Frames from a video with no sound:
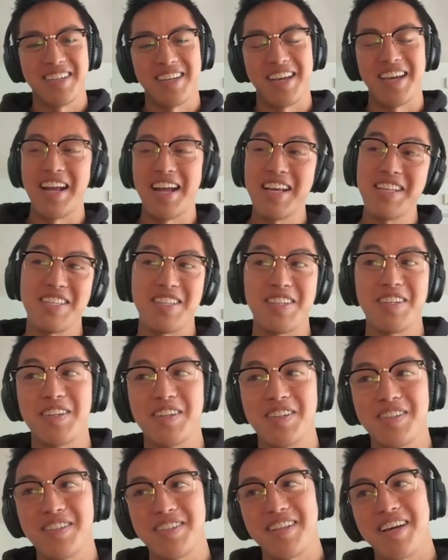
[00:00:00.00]
And I still
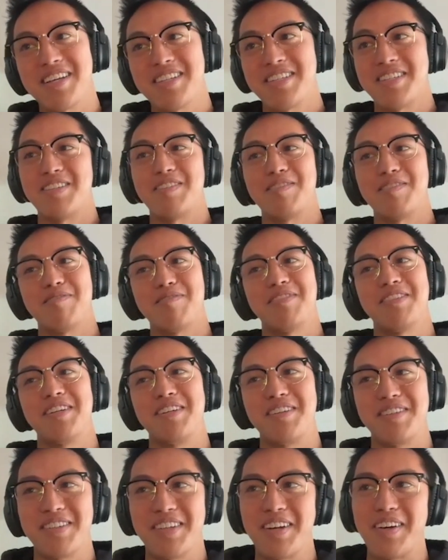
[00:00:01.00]
don't, I still
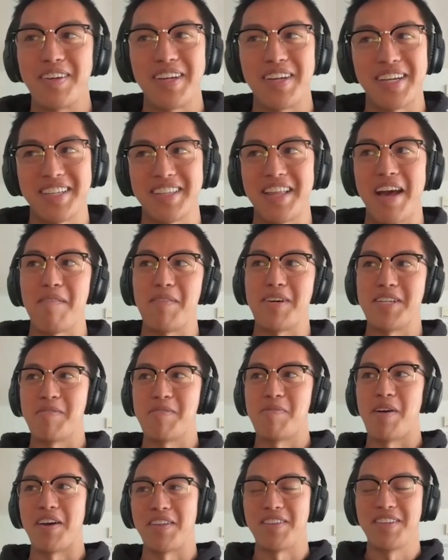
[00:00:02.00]
don't know like that much
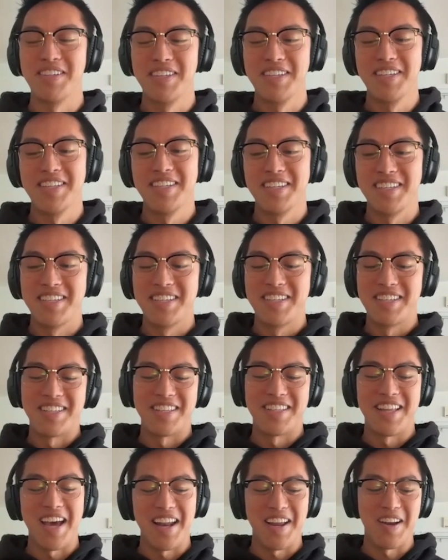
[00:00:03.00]
about
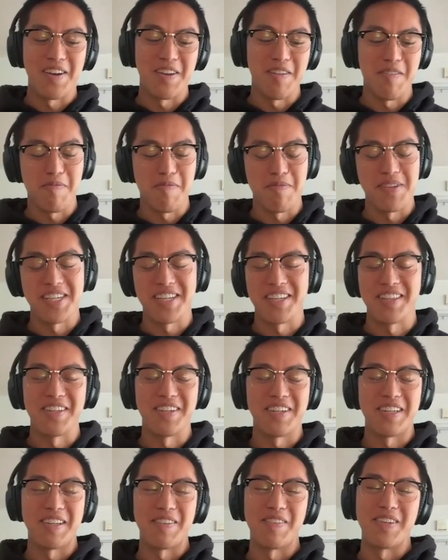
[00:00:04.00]
that area Maybe of machine
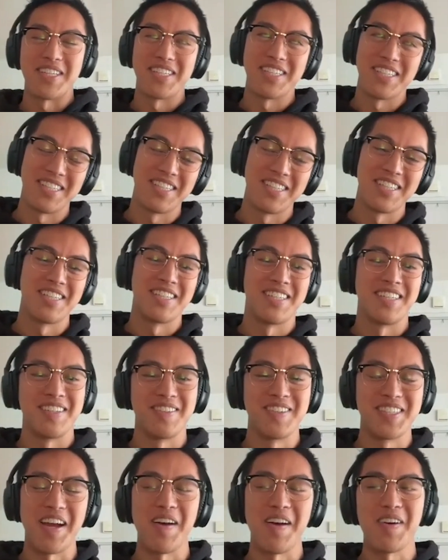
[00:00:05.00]
learning, which
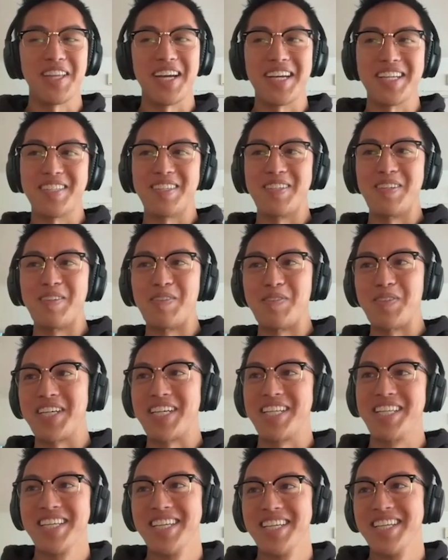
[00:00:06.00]
which I would like to,
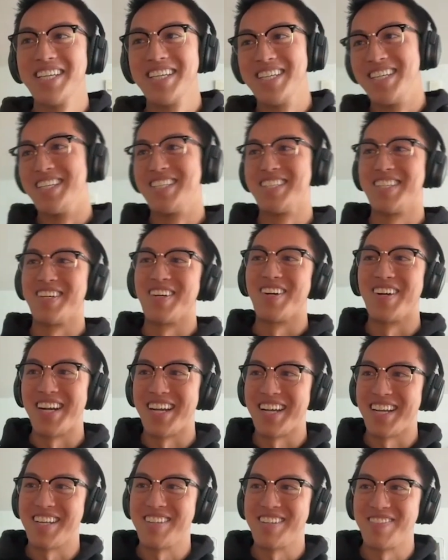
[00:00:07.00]
but it's hard, I
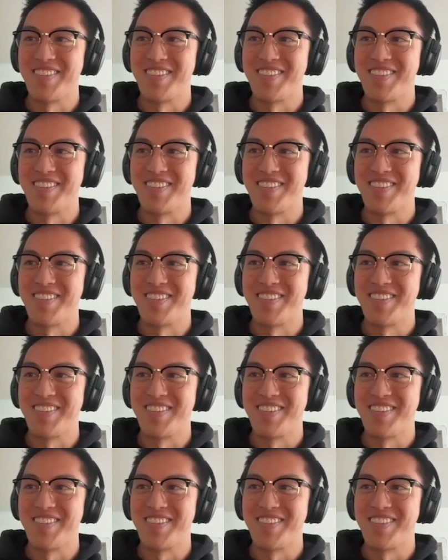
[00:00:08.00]
guess.